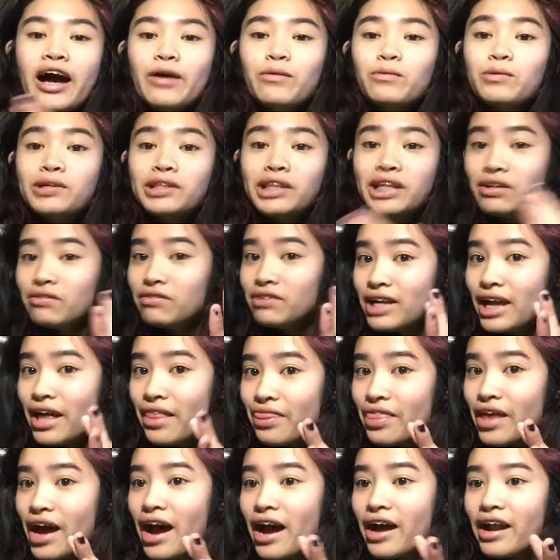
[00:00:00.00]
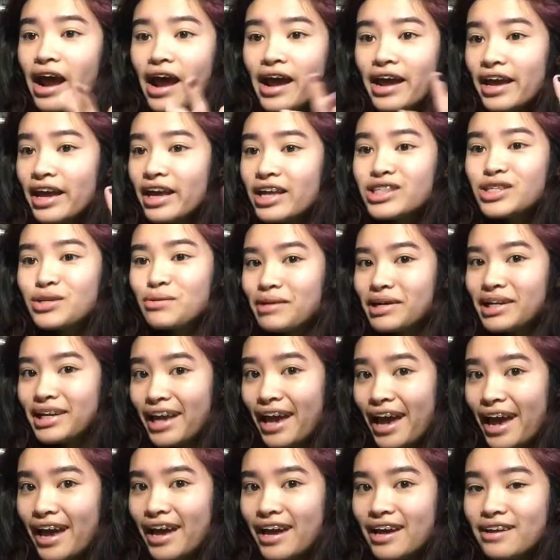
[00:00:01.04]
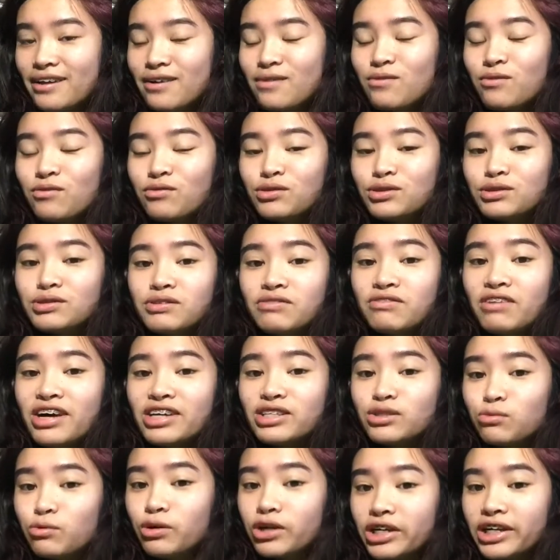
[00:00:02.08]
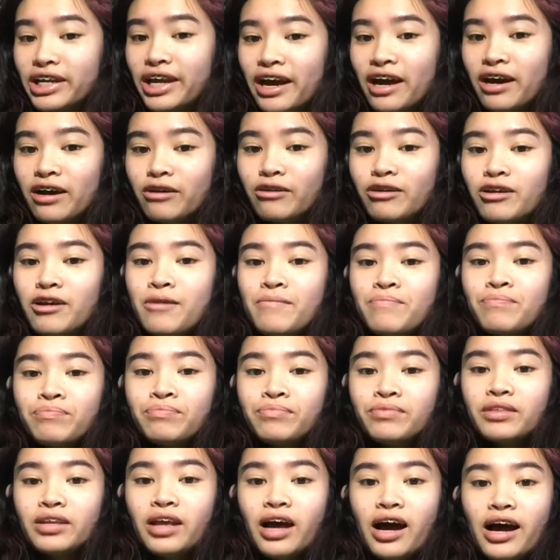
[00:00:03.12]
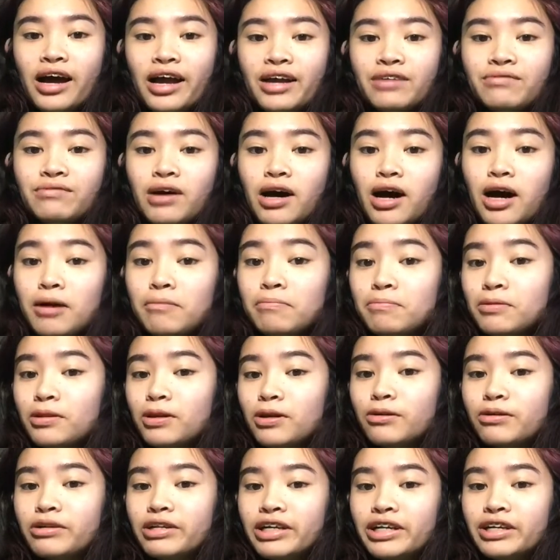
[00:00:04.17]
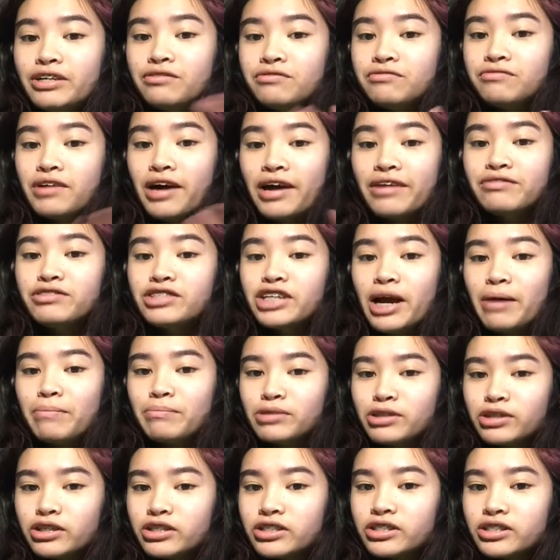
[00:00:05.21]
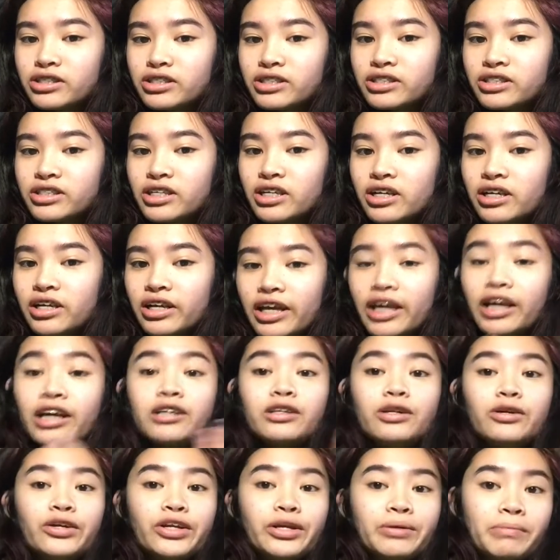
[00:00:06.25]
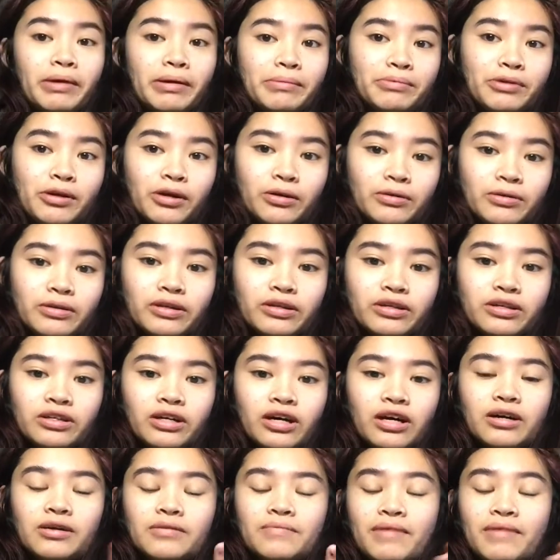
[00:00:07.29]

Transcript: will leave it at that. I hit 20k for revised word count. I have uploaded 5 chapters, including my prologue